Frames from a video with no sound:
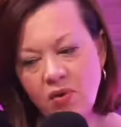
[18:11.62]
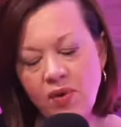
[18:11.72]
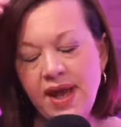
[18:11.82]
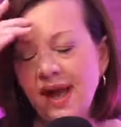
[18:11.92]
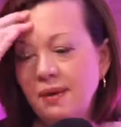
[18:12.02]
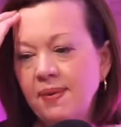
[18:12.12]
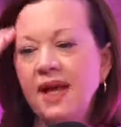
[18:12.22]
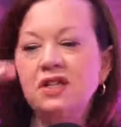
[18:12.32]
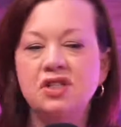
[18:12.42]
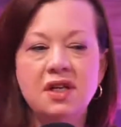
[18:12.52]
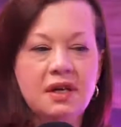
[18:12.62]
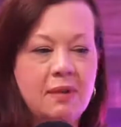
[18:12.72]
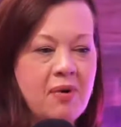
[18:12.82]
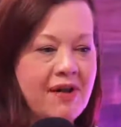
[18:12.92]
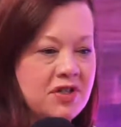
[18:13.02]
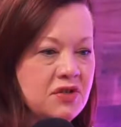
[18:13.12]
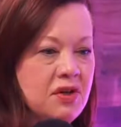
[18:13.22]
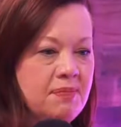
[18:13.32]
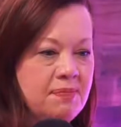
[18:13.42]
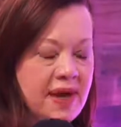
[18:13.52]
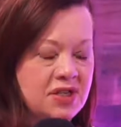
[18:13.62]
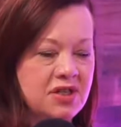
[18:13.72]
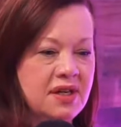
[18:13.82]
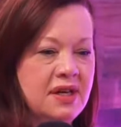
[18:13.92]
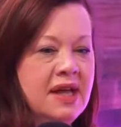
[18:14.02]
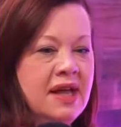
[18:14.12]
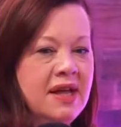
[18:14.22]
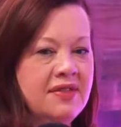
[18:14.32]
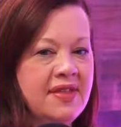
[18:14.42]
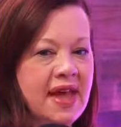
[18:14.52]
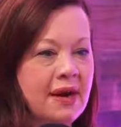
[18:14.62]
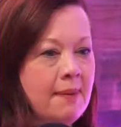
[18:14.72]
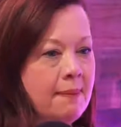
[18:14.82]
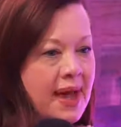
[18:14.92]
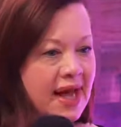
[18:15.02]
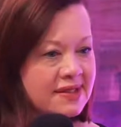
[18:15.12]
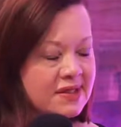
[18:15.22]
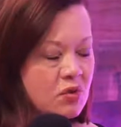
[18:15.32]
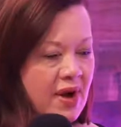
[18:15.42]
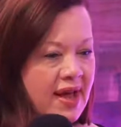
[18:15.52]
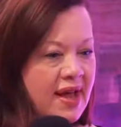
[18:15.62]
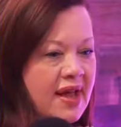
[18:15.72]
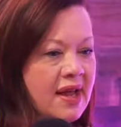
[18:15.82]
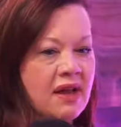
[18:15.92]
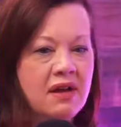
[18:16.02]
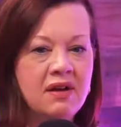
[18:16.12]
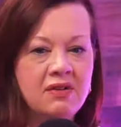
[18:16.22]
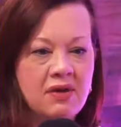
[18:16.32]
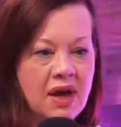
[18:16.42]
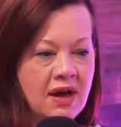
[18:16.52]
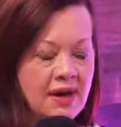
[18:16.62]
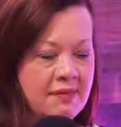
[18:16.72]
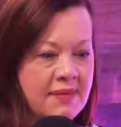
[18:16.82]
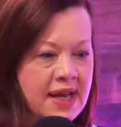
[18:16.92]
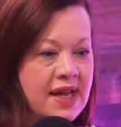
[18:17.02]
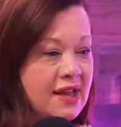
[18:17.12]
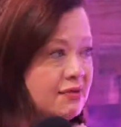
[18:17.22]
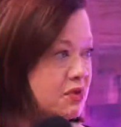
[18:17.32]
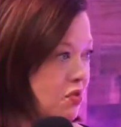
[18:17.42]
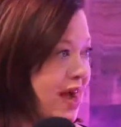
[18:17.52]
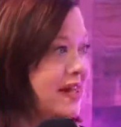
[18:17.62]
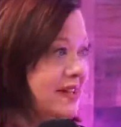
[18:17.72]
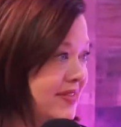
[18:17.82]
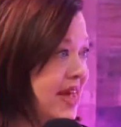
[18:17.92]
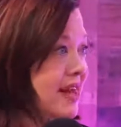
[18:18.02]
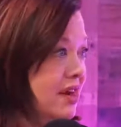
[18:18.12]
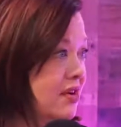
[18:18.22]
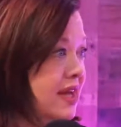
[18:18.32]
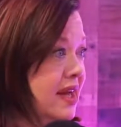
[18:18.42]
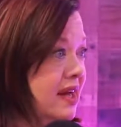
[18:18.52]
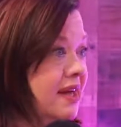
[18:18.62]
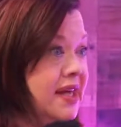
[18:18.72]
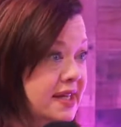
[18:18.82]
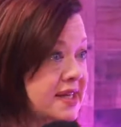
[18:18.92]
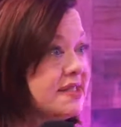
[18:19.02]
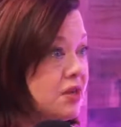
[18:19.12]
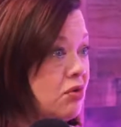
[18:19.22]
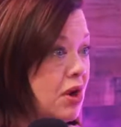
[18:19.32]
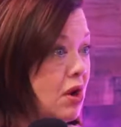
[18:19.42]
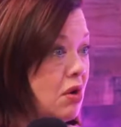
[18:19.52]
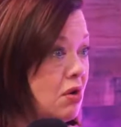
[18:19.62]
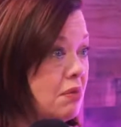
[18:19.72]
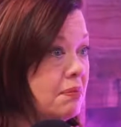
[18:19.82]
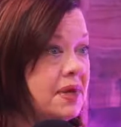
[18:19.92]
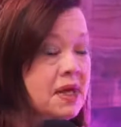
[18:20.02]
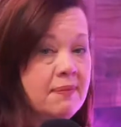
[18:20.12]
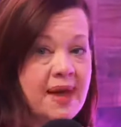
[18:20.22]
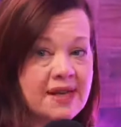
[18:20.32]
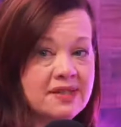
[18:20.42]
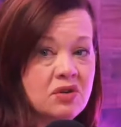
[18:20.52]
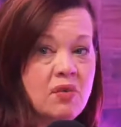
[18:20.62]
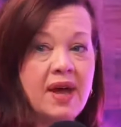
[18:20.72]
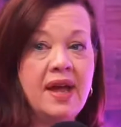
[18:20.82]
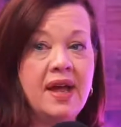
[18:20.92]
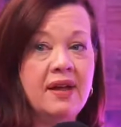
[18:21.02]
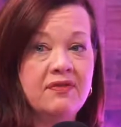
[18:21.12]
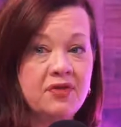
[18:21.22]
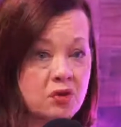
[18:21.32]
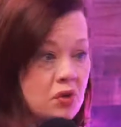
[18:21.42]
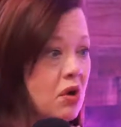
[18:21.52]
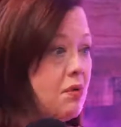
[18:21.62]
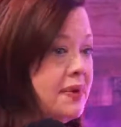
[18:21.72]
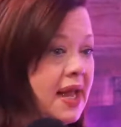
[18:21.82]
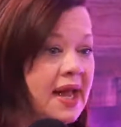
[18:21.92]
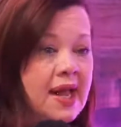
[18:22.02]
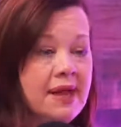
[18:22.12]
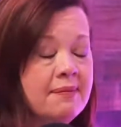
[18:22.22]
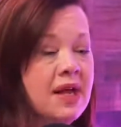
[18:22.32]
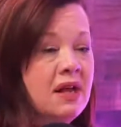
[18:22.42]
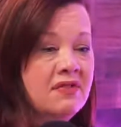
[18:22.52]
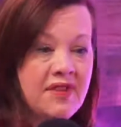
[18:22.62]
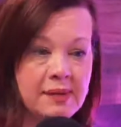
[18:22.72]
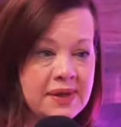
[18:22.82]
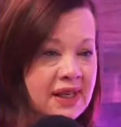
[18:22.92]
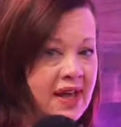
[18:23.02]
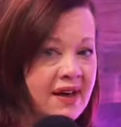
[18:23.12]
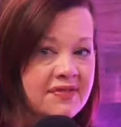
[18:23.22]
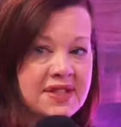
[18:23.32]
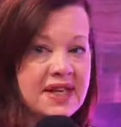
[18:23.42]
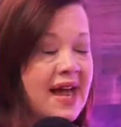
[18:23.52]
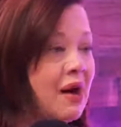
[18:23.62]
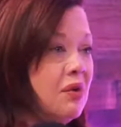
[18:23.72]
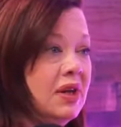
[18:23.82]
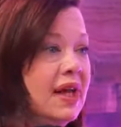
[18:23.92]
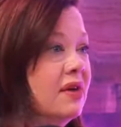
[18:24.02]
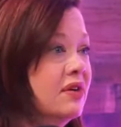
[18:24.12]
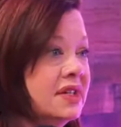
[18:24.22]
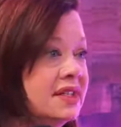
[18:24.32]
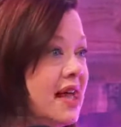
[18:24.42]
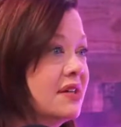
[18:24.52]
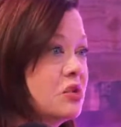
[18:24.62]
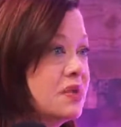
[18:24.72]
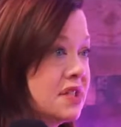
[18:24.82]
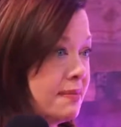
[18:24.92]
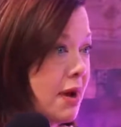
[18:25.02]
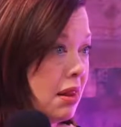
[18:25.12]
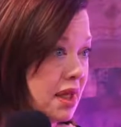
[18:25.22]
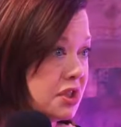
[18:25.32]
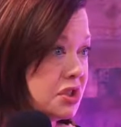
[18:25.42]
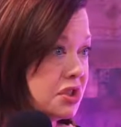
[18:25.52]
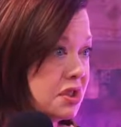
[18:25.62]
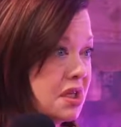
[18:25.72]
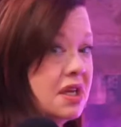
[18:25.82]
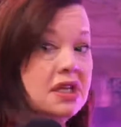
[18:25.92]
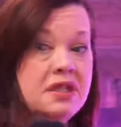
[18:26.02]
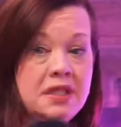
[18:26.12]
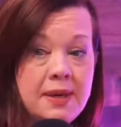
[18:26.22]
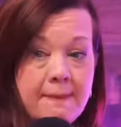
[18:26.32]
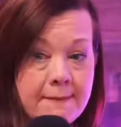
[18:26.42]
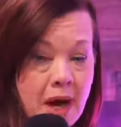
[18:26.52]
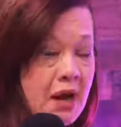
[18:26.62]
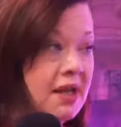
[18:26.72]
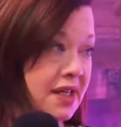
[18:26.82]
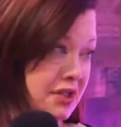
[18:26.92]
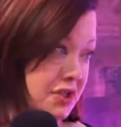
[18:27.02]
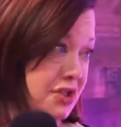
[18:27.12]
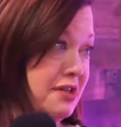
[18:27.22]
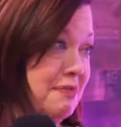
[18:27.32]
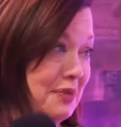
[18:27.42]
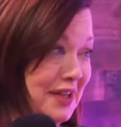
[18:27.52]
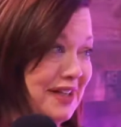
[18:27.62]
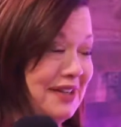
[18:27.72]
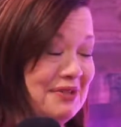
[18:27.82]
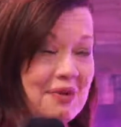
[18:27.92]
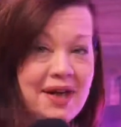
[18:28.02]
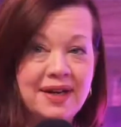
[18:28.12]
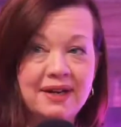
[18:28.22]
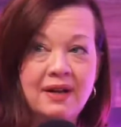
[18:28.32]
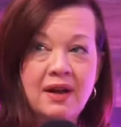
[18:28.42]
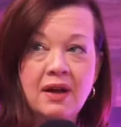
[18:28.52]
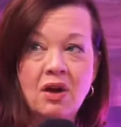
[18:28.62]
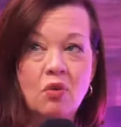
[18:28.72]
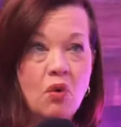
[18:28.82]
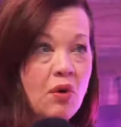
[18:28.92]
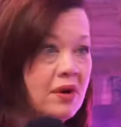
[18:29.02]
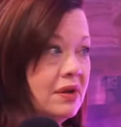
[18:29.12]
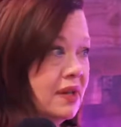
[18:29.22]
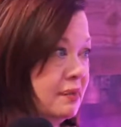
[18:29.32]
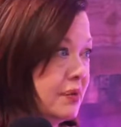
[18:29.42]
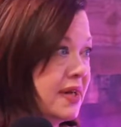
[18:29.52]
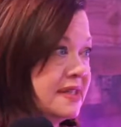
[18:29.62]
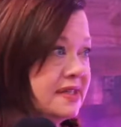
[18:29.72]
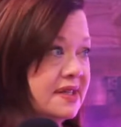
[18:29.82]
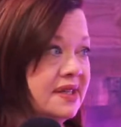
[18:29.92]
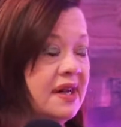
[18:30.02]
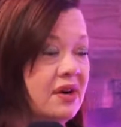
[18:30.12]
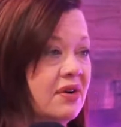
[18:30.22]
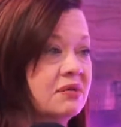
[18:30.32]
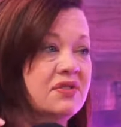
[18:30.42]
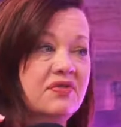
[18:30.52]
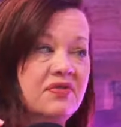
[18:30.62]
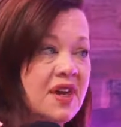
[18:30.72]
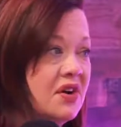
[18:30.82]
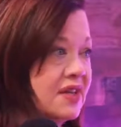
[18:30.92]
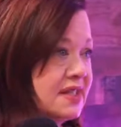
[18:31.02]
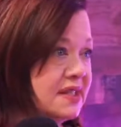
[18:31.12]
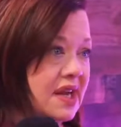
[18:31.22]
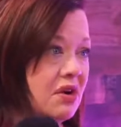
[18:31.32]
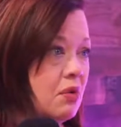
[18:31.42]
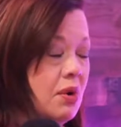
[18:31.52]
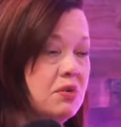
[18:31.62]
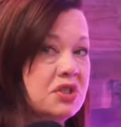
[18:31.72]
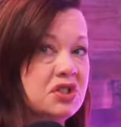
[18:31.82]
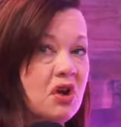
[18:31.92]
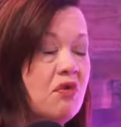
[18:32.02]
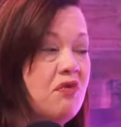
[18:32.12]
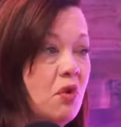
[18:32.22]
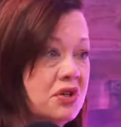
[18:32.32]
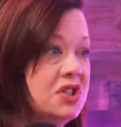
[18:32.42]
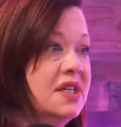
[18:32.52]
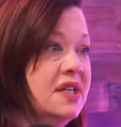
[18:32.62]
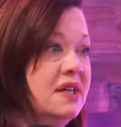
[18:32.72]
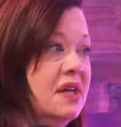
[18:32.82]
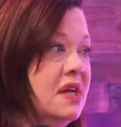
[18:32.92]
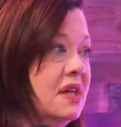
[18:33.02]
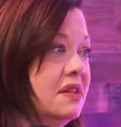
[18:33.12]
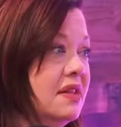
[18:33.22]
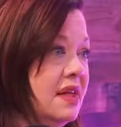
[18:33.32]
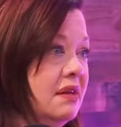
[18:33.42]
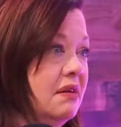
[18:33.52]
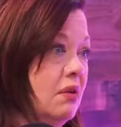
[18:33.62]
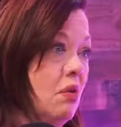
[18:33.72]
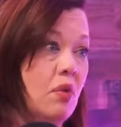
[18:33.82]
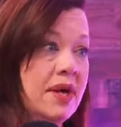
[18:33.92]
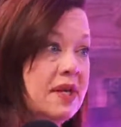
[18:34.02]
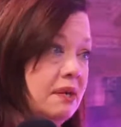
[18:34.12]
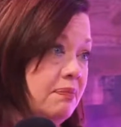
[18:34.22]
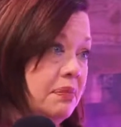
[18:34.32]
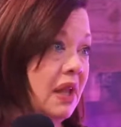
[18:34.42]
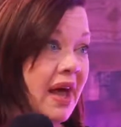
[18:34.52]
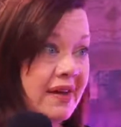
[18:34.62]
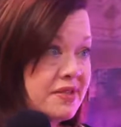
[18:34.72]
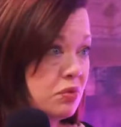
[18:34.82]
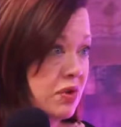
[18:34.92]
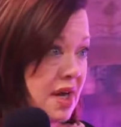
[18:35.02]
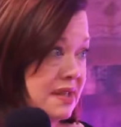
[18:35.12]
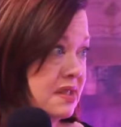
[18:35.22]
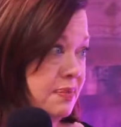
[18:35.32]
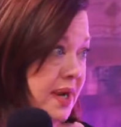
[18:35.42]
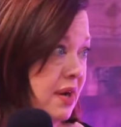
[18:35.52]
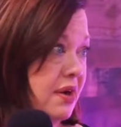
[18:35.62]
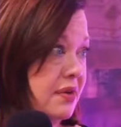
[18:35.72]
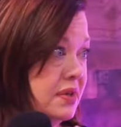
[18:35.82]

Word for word: we had a patient a private duty patient that passed away um, he was right in that area in his own home passed away, funeral home came, family left. An hour later, his house was demolished. Demolished completely right at Royal and Preston area. It was yeah. very scary. We were so fortunate that we did lives were not spared.